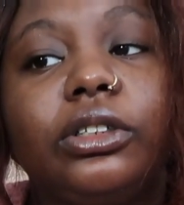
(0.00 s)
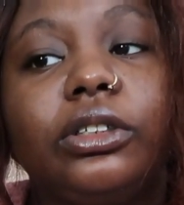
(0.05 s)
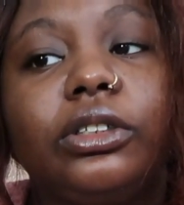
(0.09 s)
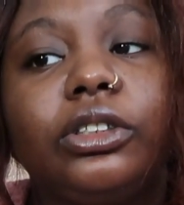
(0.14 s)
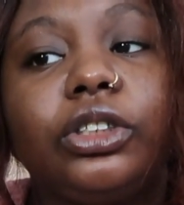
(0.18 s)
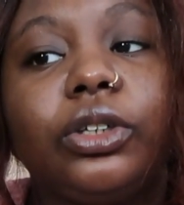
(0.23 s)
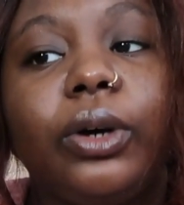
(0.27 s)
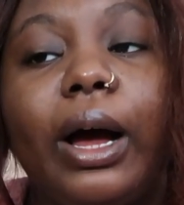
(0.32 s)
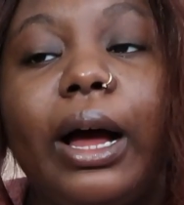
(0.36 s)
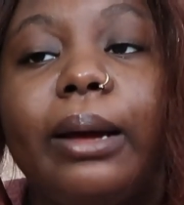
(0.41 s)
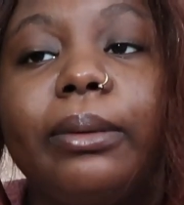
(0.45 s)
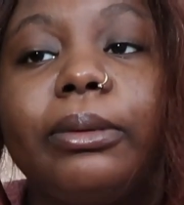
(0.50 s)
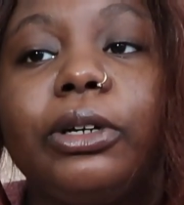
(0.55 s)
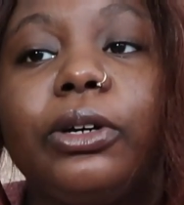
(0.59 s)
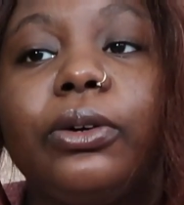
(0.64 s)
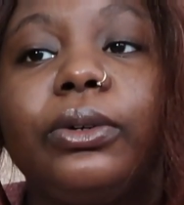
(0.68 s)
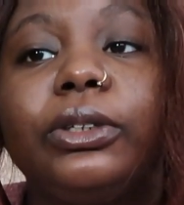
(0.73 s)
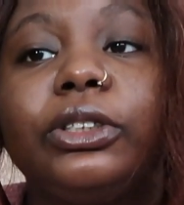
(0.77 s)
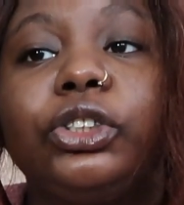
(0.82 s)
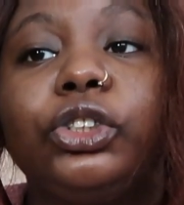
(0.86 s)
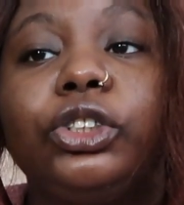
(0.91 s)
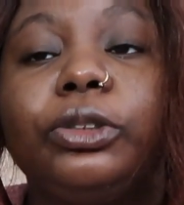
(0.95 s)
so I'm
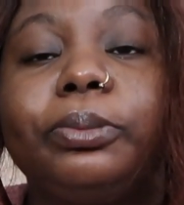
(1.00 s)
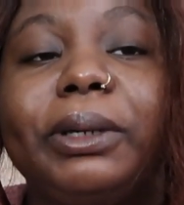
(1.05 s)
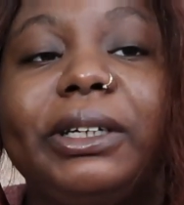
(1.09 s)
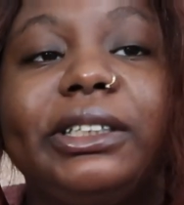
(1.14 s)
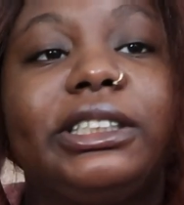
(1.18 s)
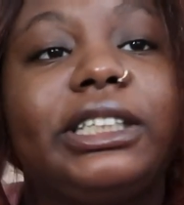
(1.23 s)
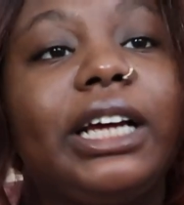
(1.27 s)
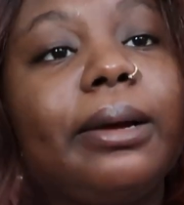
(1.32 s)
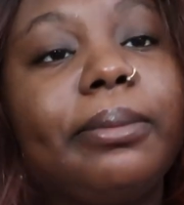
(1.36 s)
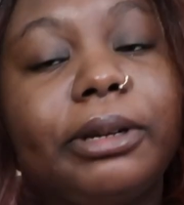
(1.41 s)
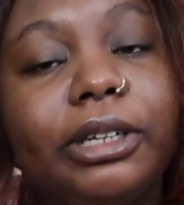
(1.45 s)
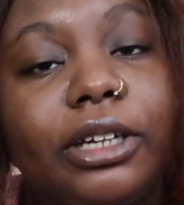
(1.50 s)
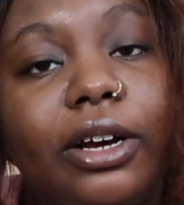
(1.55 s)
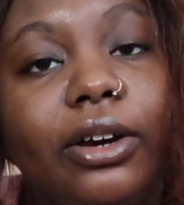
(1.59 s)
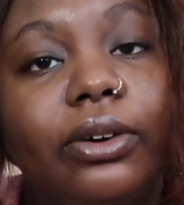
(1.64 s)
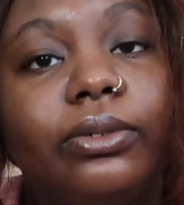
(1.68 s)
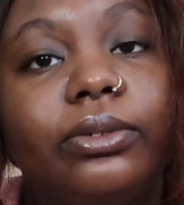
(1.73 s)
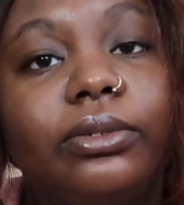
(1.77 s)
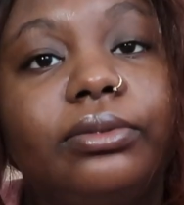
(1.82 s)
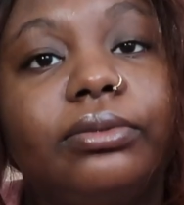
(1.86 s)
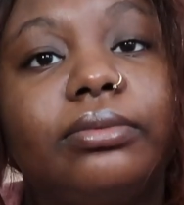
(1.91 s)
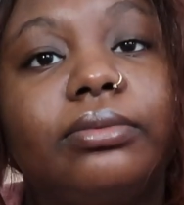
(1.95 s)
going to spend time
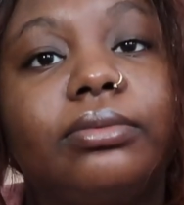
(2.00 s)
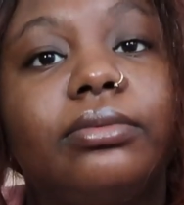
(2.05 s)
alone.